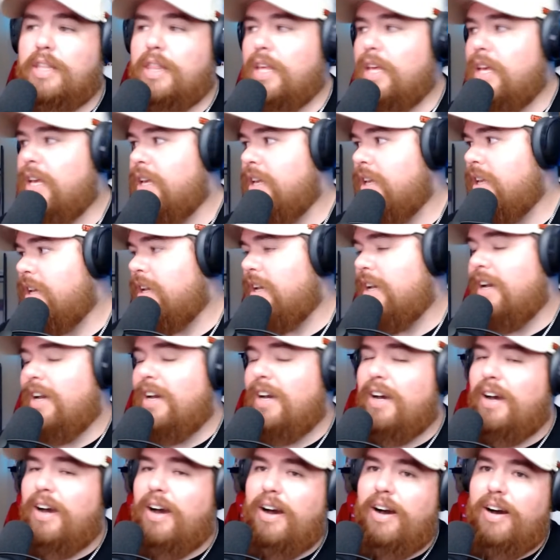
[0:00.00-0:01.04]
think
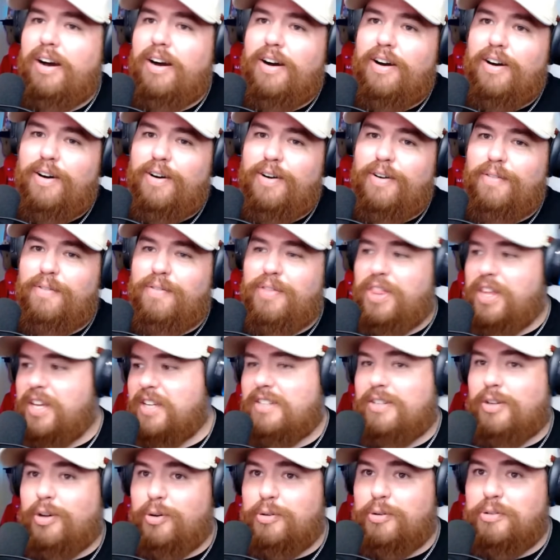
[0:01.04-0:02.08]
of
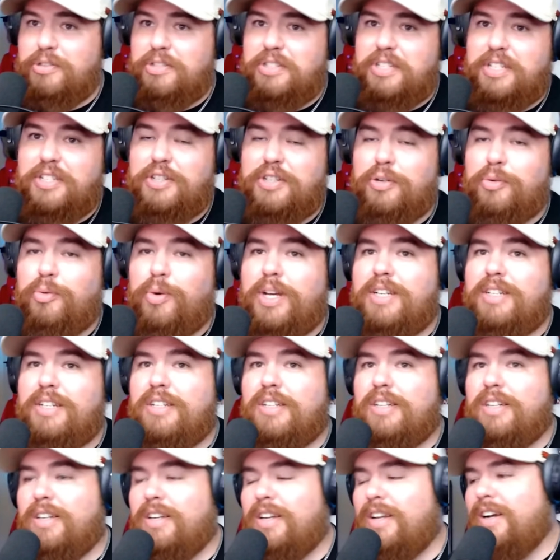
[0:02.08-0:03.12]
this whole
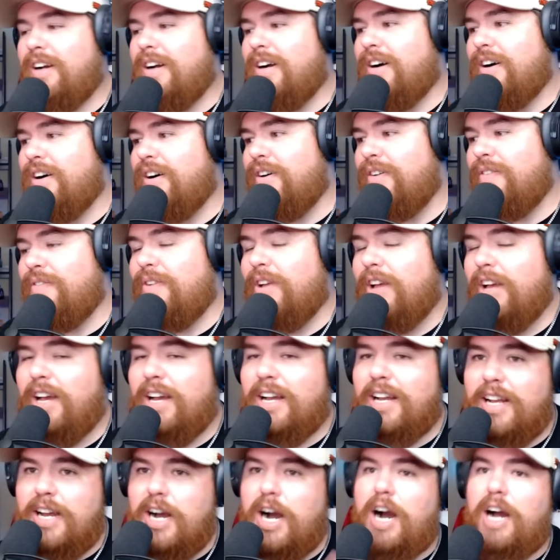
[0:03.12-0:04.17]
situation of
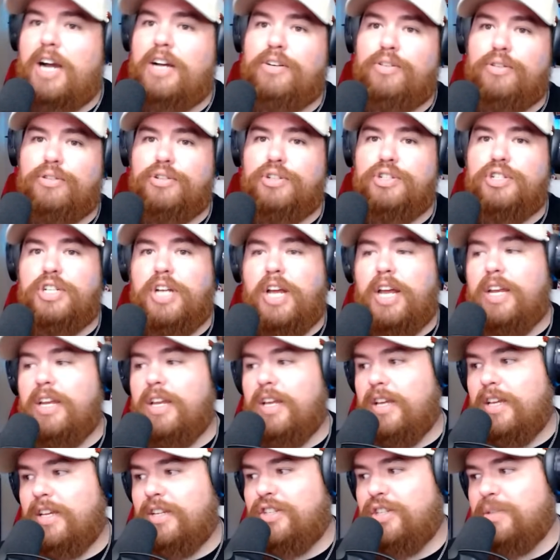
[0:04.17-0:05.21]
Kyle
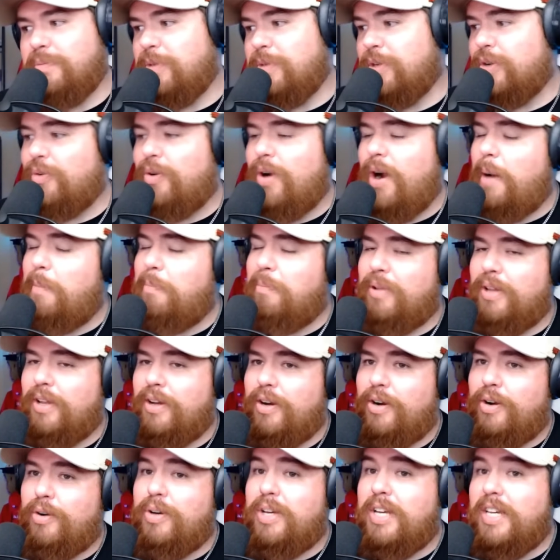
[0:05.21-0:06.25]
shading Jimmy
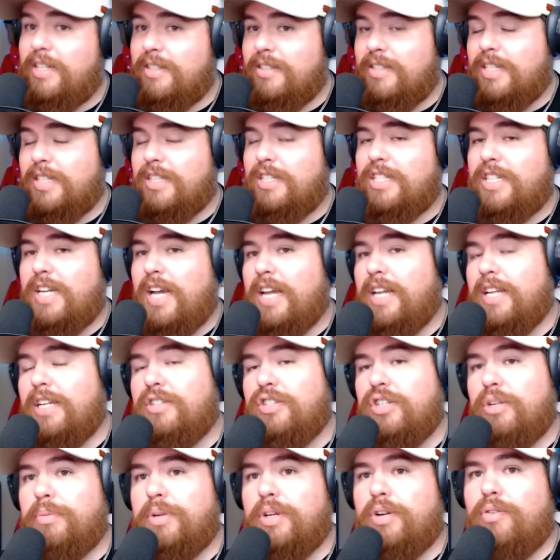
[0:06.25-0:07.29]
Garoppolo? Is he shading
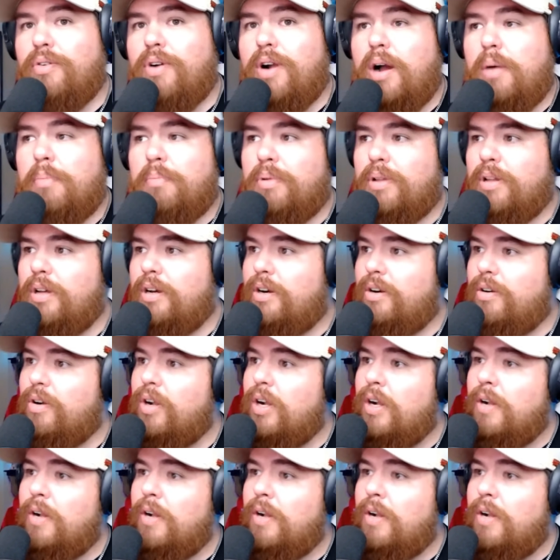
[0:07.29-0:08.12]
Jimmy Garoppolo?